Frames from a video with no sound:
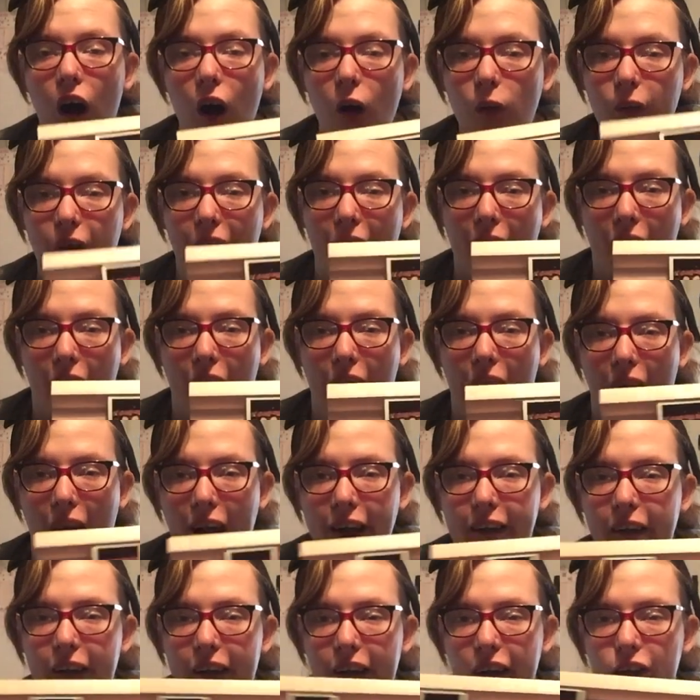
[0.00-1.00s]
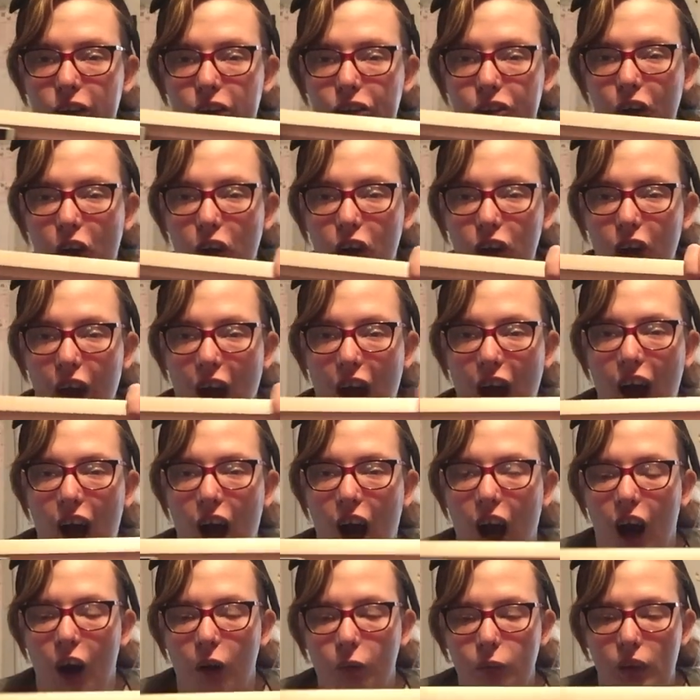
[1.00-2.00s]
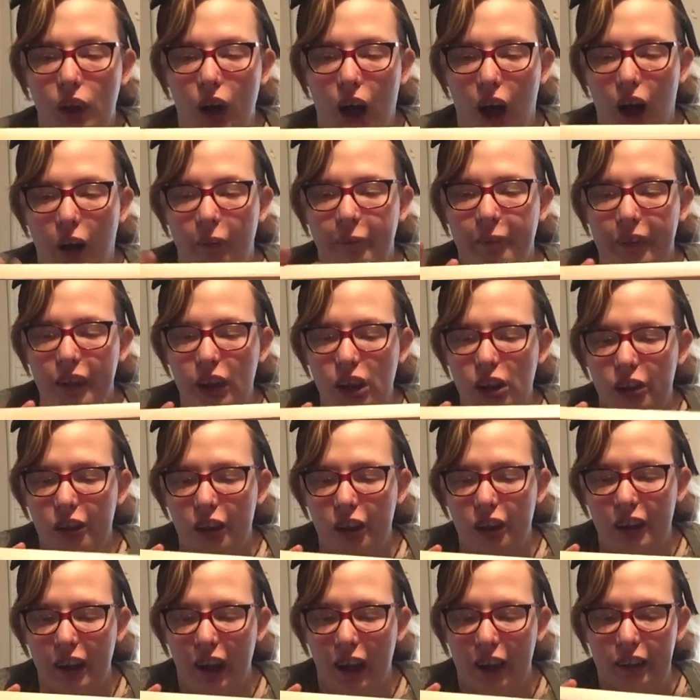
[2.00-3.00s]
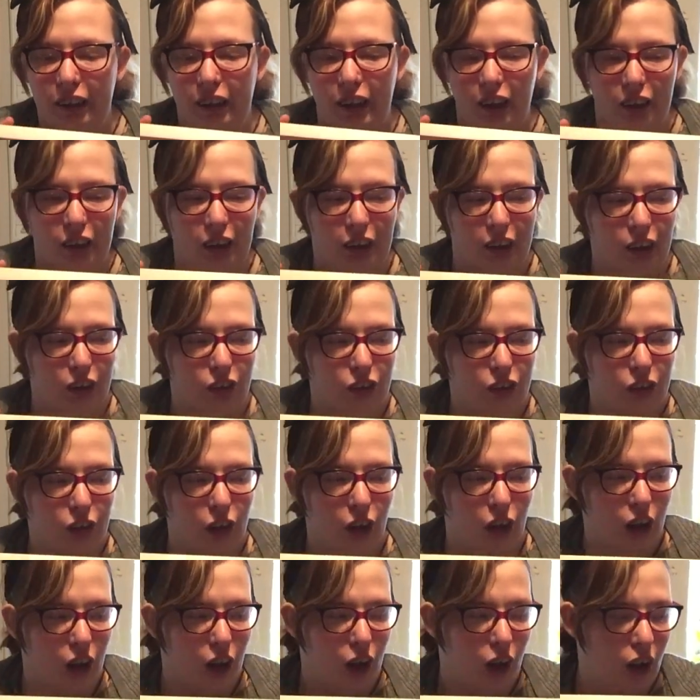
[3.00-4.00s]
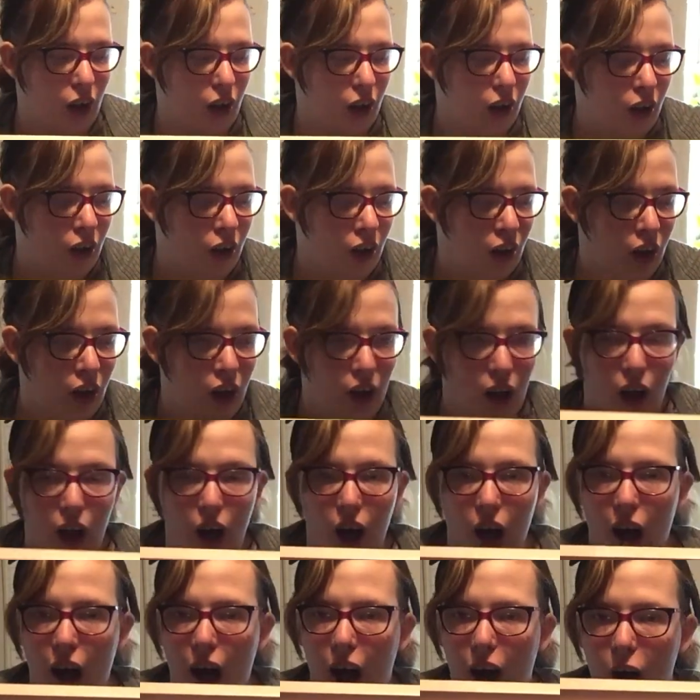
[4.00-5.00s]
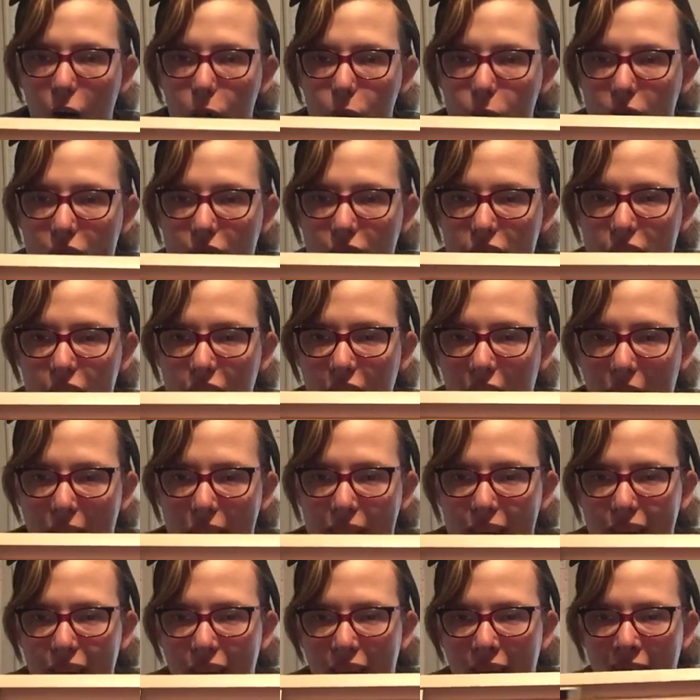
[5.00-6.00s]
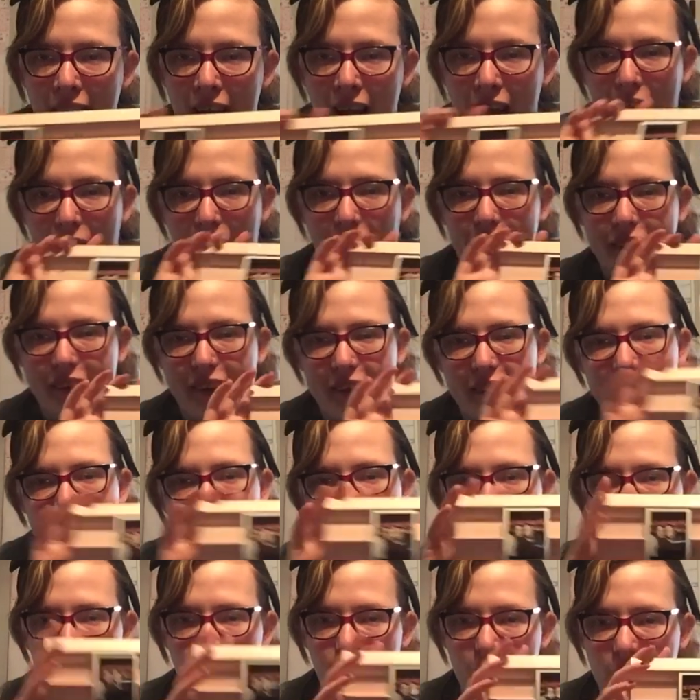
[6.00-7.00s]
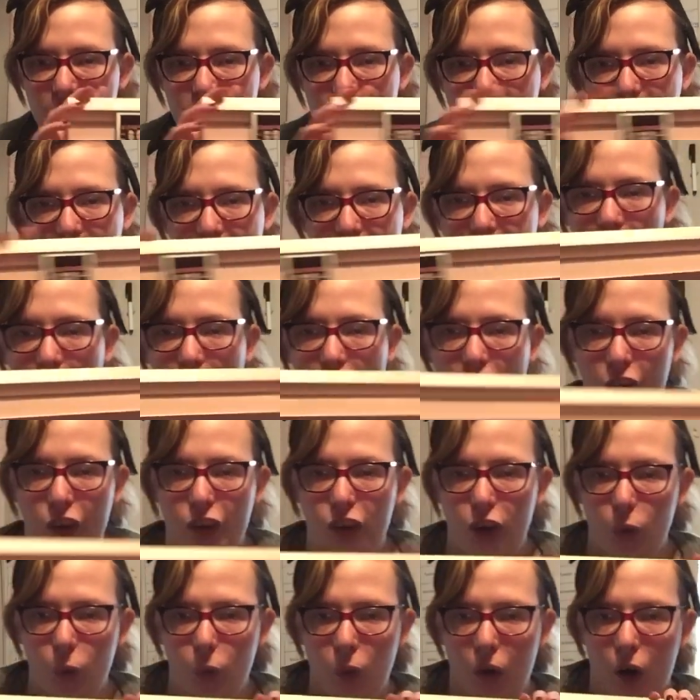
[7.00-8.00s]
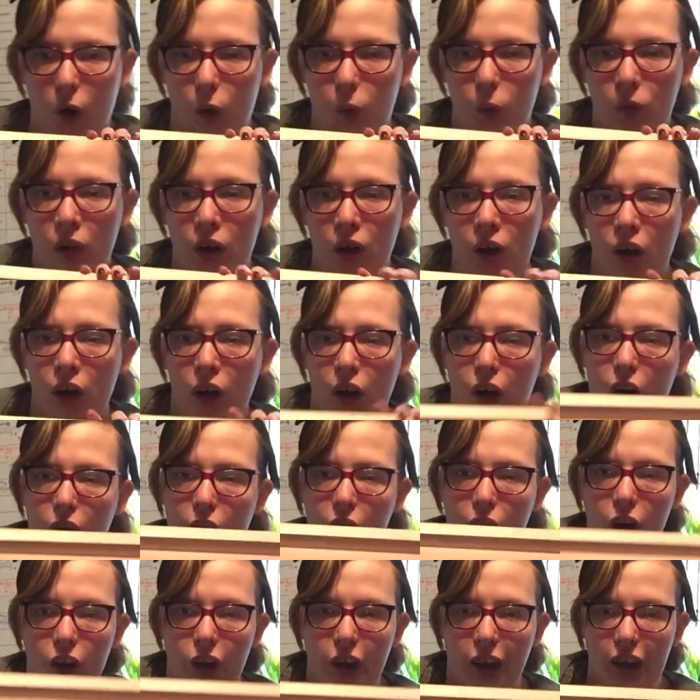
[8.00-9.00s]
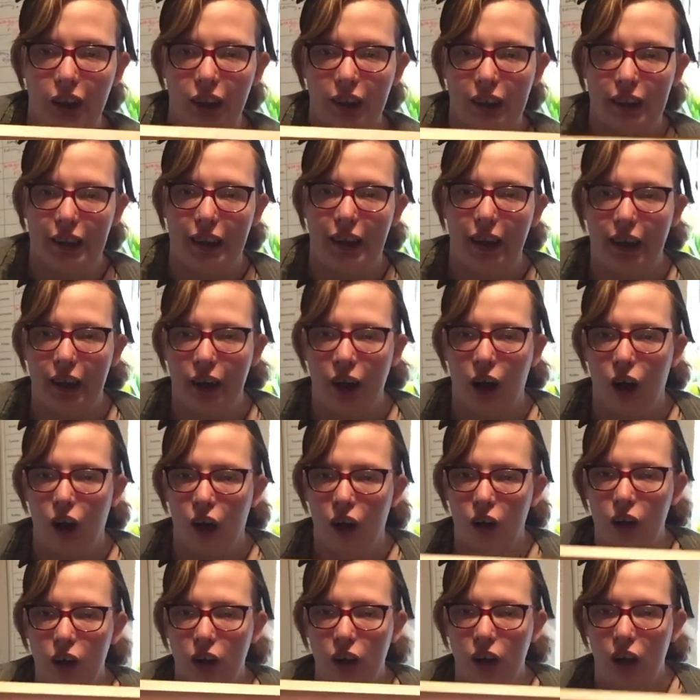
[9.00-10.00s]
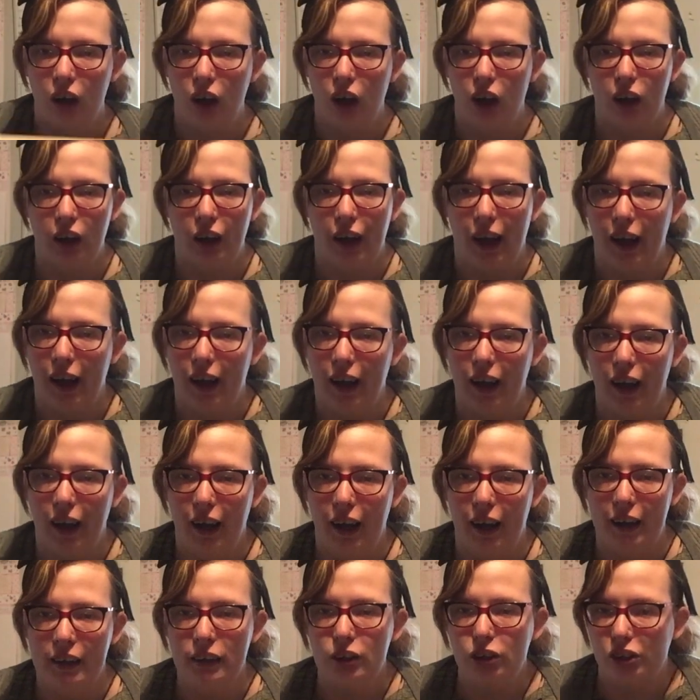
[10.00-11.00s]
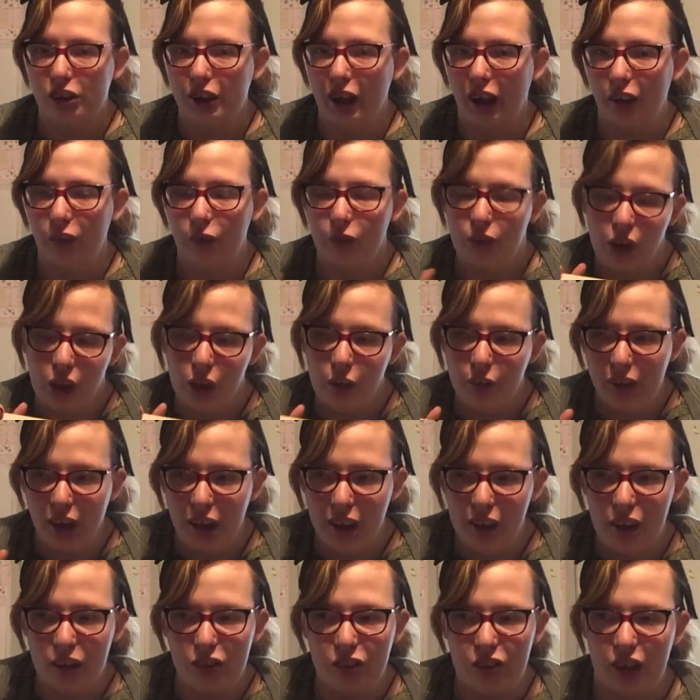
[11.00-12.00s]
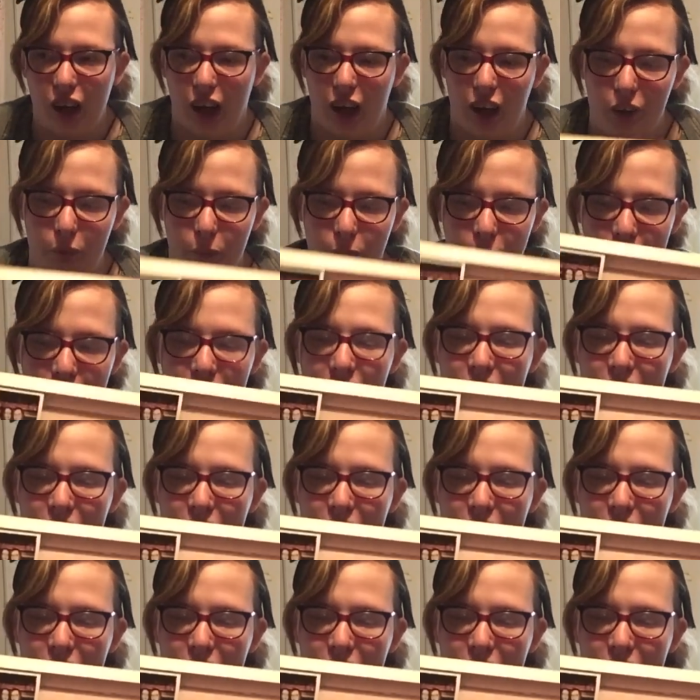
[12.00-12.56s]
Oh yeah, and you can store like up, I think she said that you can store up to 10. And you can either stick it on the wall, or you can stick it on like a shelf unit. So